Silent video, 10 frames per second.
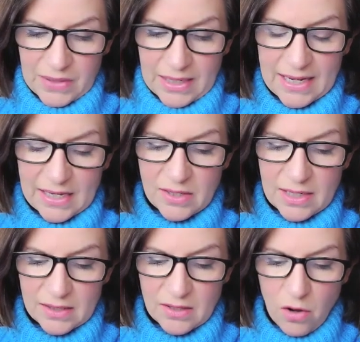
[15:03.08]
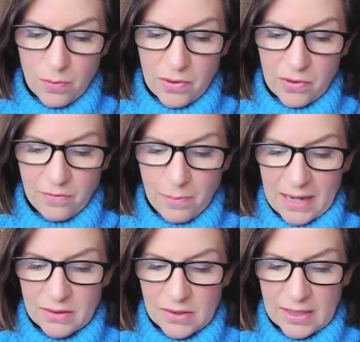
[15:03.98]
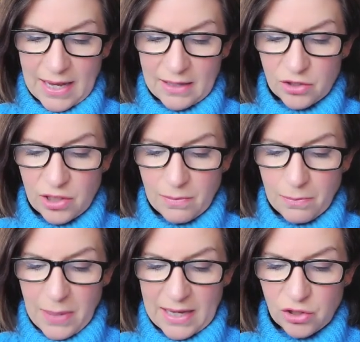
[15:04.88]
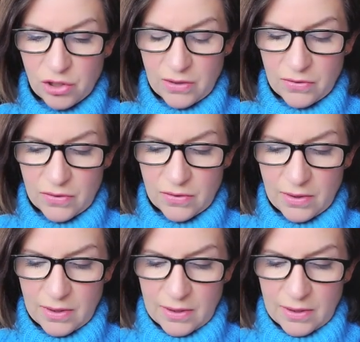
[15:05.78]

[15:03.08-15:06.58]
Here's an example of balancing action and patience.